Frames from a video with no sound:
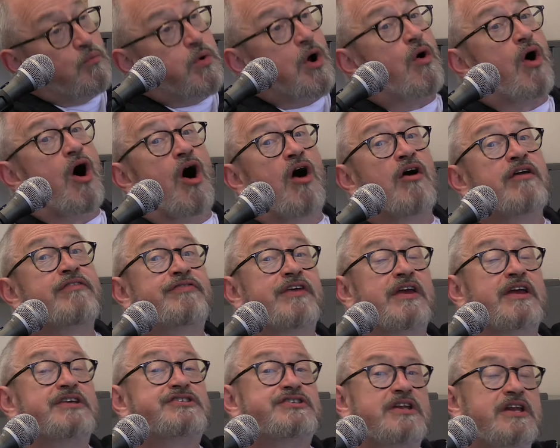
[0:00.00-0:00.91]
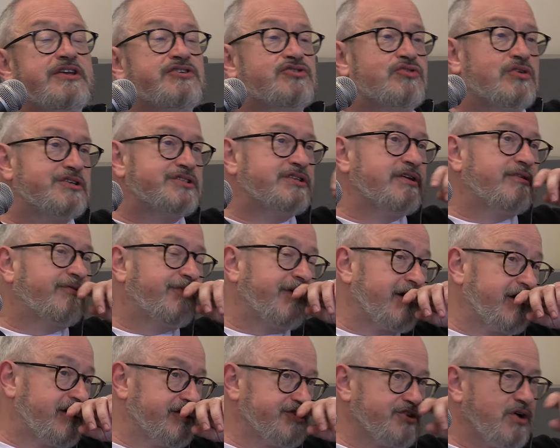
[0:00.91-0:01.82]
Well, I think it's an interesting
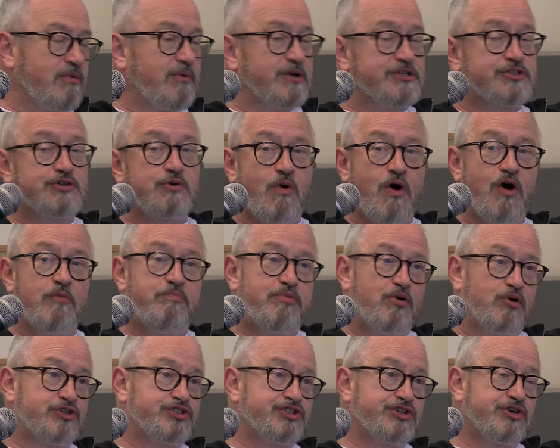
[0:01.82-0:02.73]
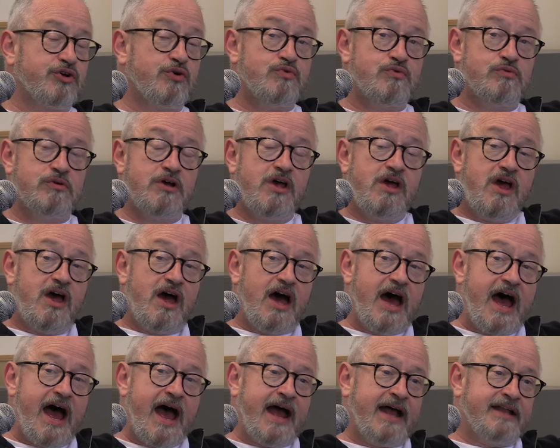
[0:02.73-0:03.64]
thing because I went to quite a posh school
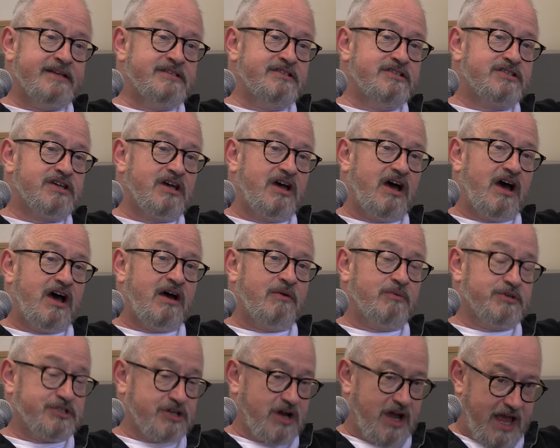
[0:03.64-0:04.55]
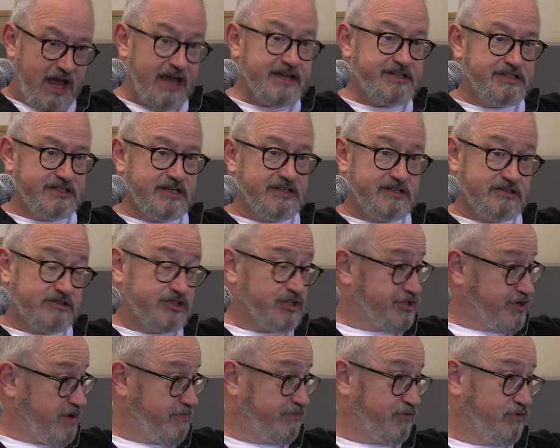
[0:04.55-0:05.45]
and uh, which I hated.
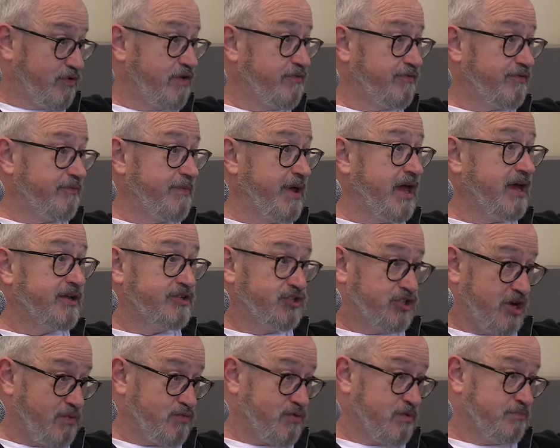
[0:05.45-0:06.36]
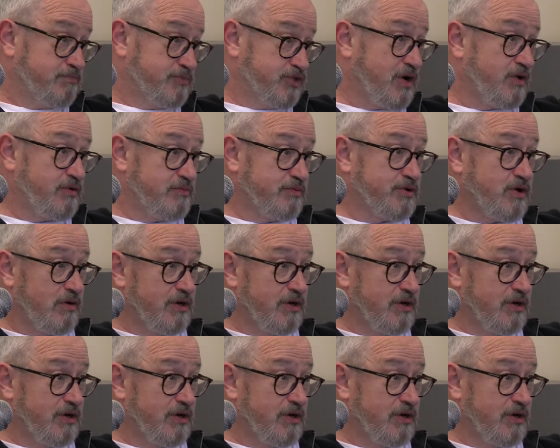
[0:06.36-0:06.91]
Just up Where'd you go? here, Cheltenham, Cheltenham